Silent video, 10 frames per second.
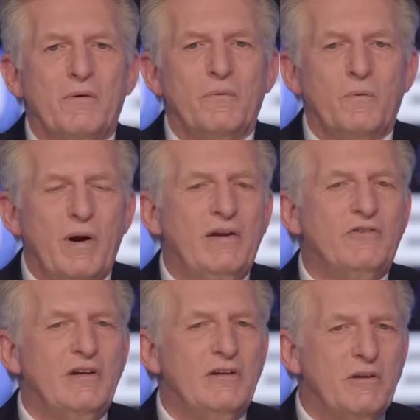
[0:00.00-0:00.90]

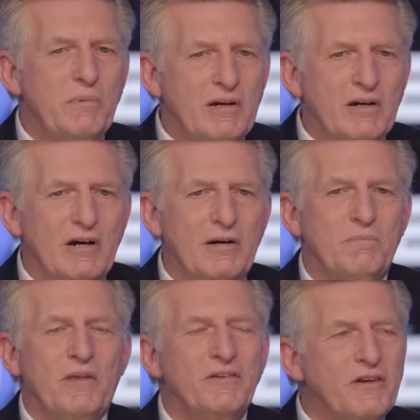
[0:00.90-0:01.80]
racing to
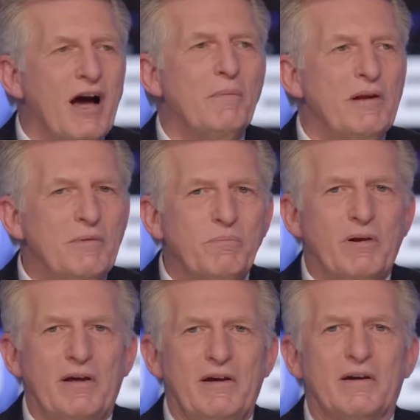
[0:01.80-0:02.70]
become the dominant
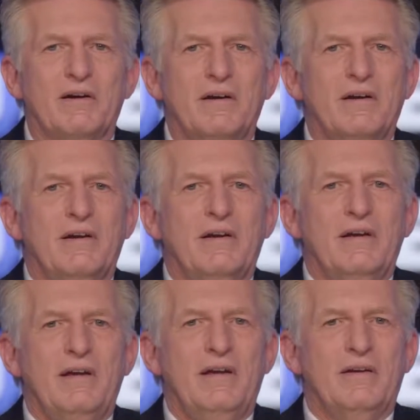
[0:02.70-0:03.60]
player
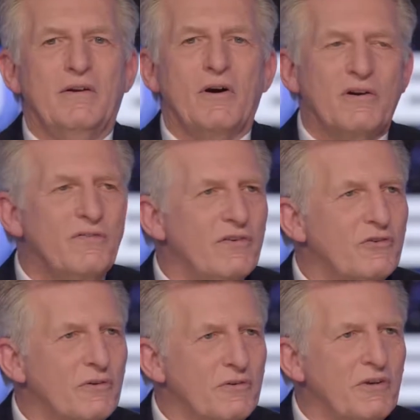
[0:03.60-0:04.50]
in
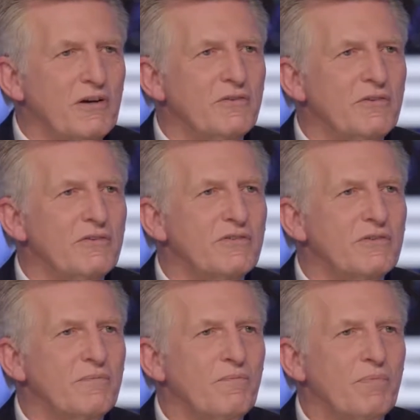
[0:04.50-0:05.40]
artificial
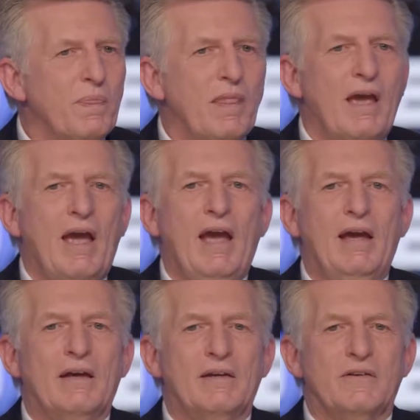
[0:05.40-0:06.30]
intelligence
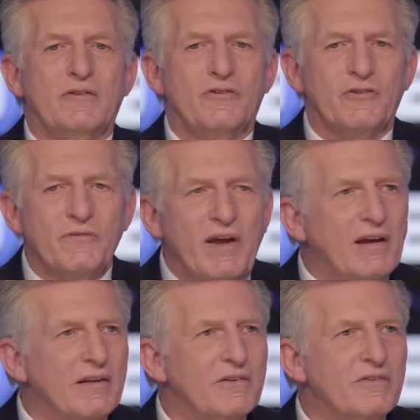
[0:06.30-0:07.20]
and
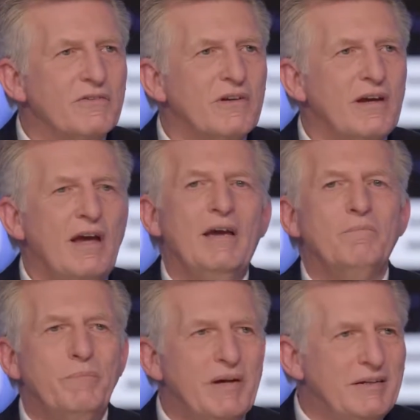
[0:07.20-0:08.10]
surveillance
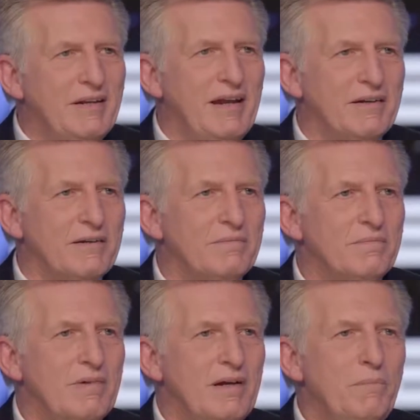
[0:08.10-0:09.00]
and big data,
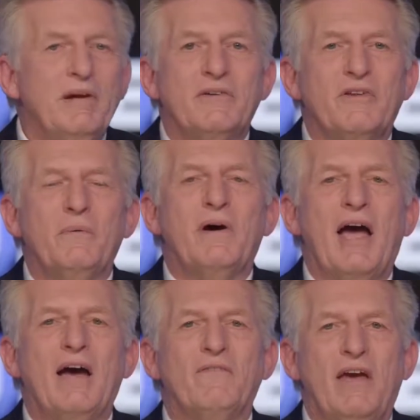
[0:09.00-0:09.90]
because they will
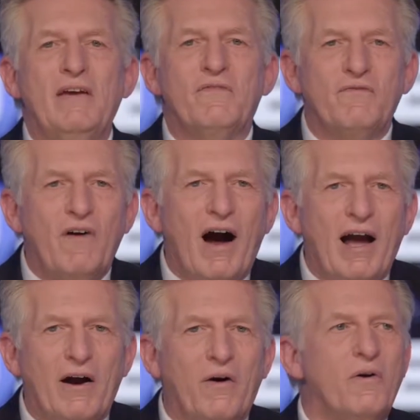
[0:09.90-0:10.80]
have a
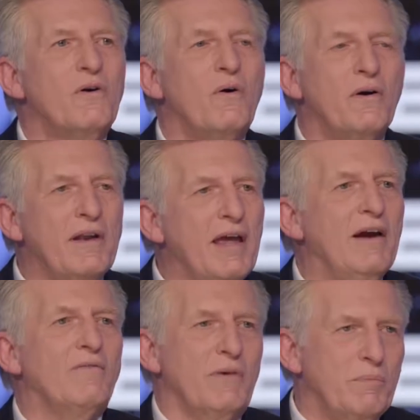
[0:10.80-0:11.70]
file on
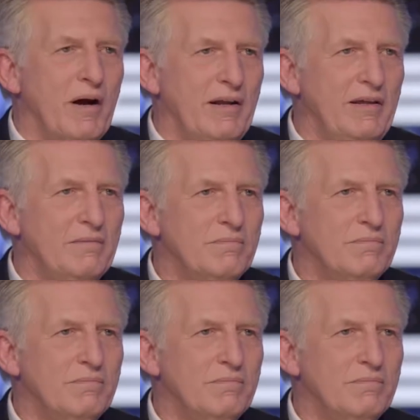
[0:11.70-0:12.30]
everybody.